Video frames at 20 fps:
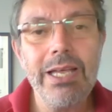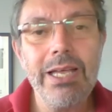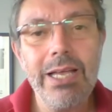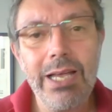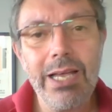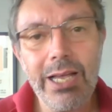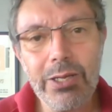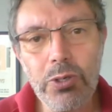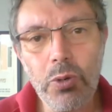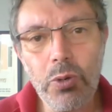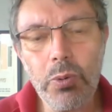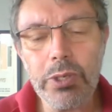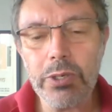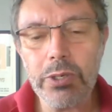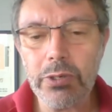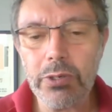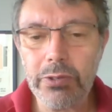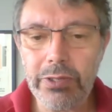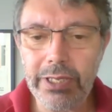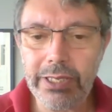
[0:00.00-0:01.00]
I know what you're
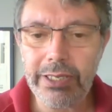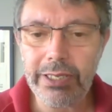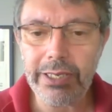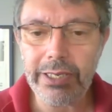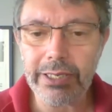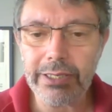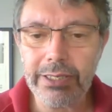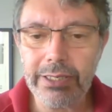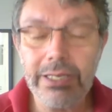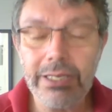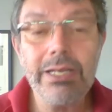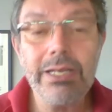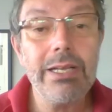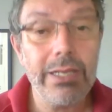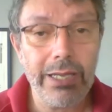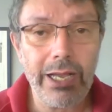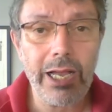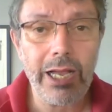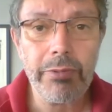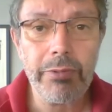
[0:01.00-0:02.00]
thinking.
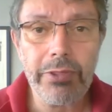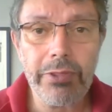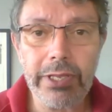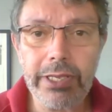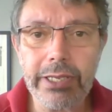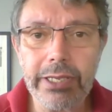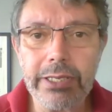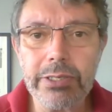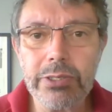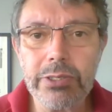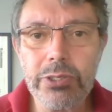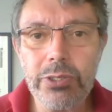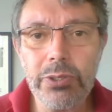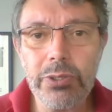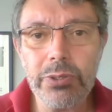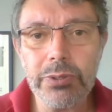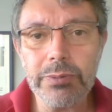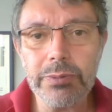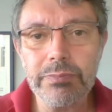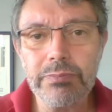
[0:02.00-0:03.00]
I'm thinking it
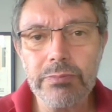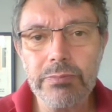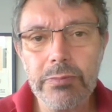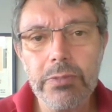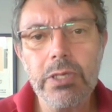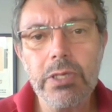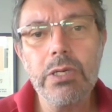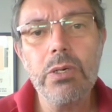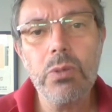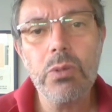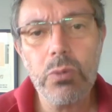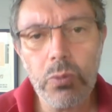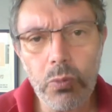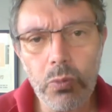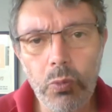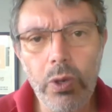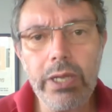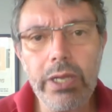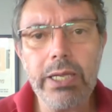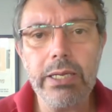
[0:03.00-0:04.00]
too.
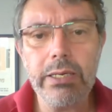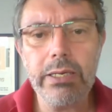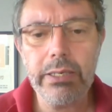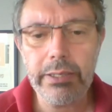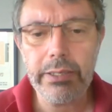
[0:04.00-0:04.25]
Wine.